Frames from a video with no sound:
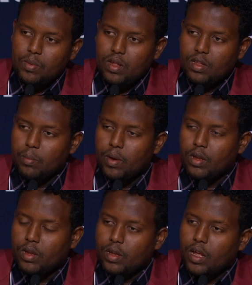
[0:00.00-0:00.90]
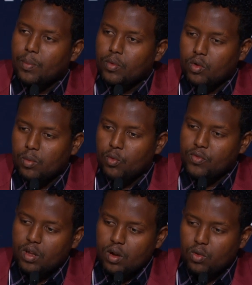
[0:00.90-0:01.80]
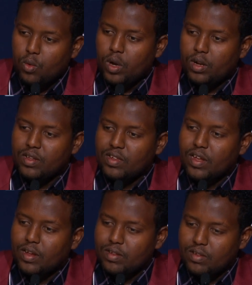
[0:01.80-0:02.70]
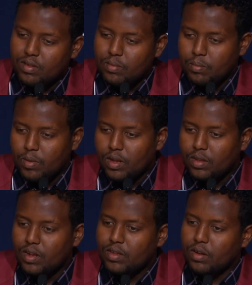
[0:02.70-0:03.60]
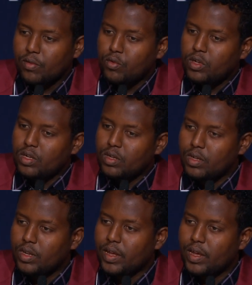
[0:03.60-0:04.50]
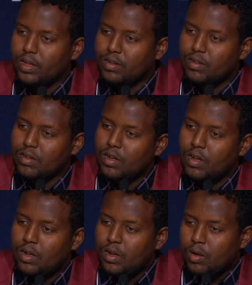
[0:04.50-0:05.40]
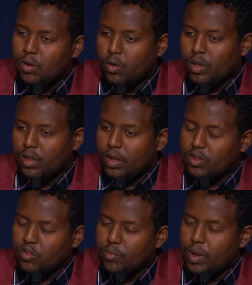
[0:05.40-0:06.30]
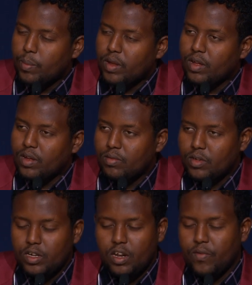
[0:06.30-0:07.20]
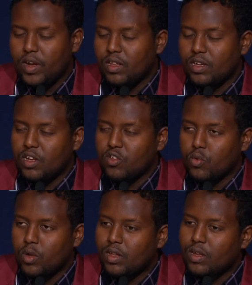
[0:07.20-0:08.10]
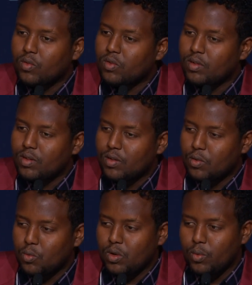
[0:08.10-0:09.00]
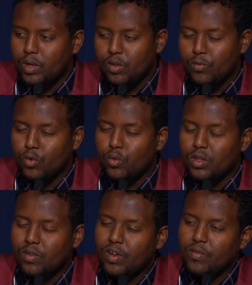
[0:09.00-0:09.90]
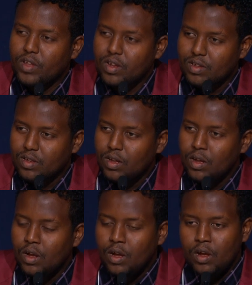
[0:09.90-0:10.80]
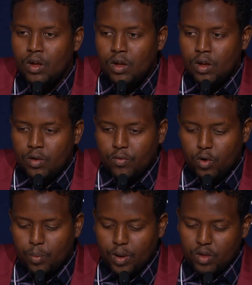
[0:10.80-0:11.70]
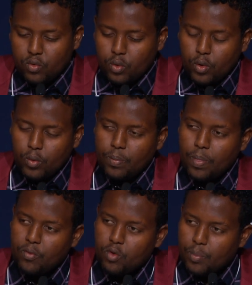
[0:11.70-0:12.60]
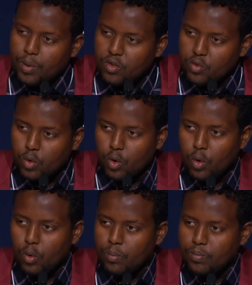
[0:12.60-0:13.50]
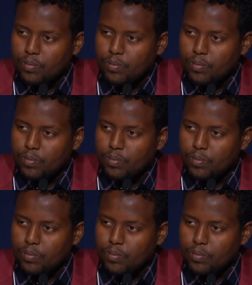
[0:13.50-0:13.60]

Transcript: me that money and capital moves around the world in seconds, but it takes a refugee decades. Or in the case of my mother, she never had a chance to get out, waiting for twenty-five years for a place to go, for a place to call home.